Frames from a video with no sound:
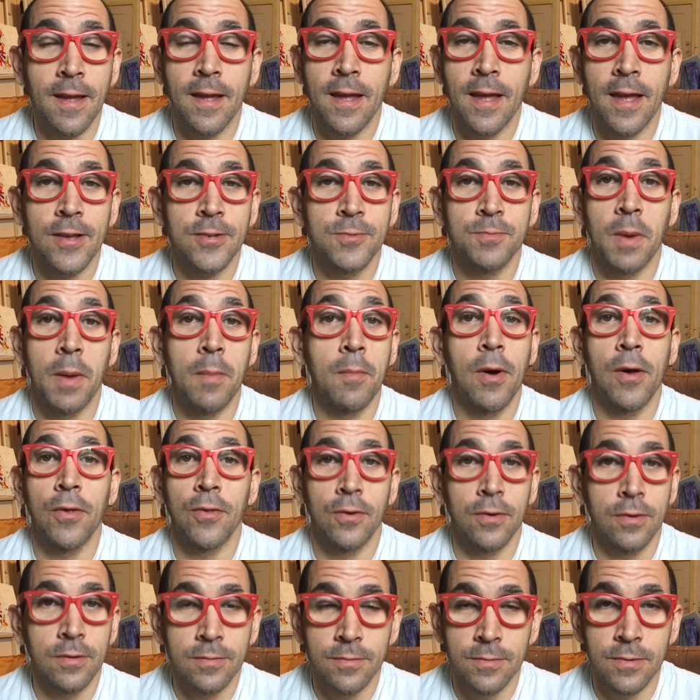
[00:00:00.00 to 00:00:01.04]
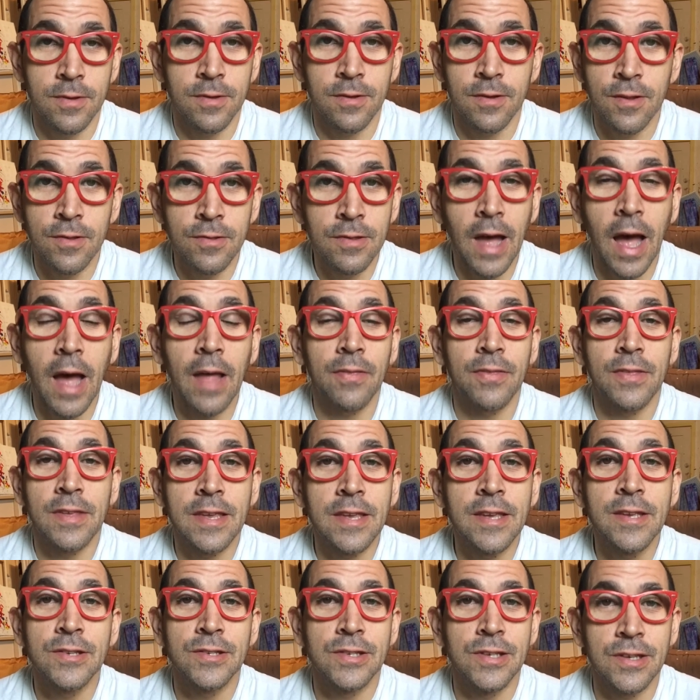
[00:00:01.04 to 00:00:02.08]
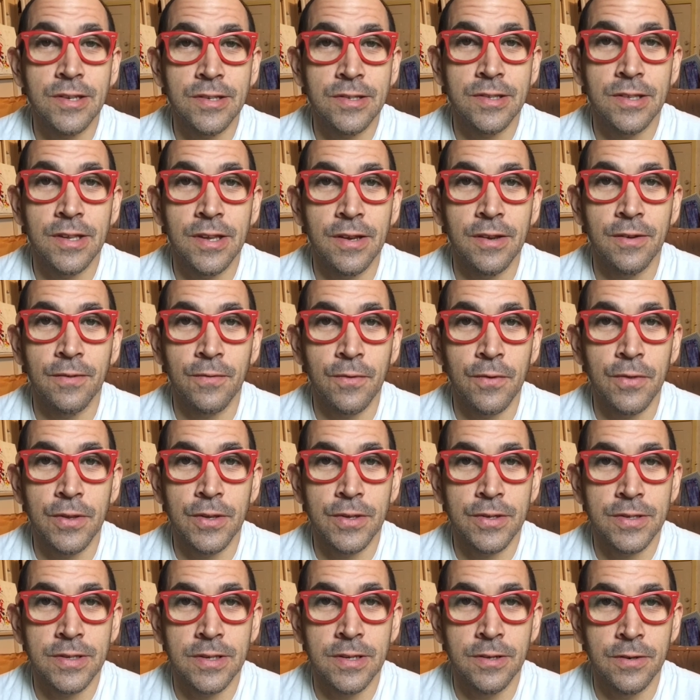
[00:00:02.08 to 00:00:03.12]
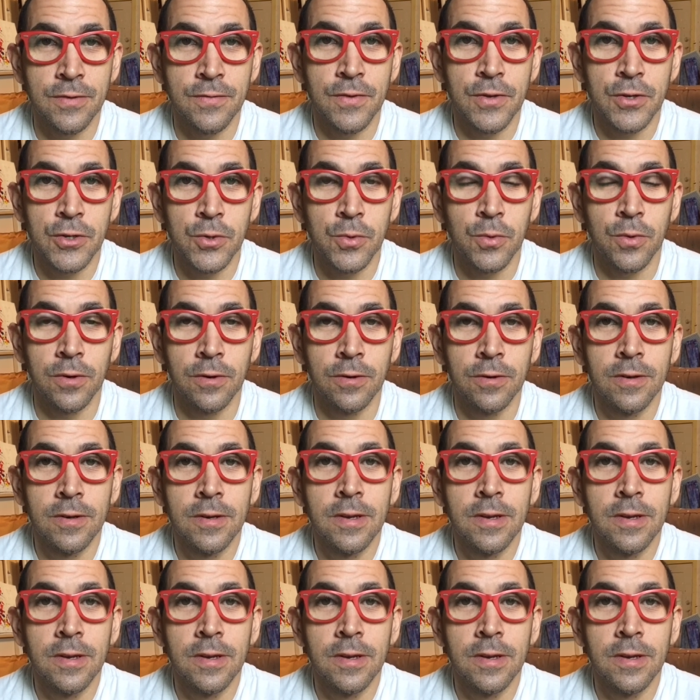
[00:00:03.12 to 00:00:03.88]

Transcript: ask my mother, not the easiest thing for this individual.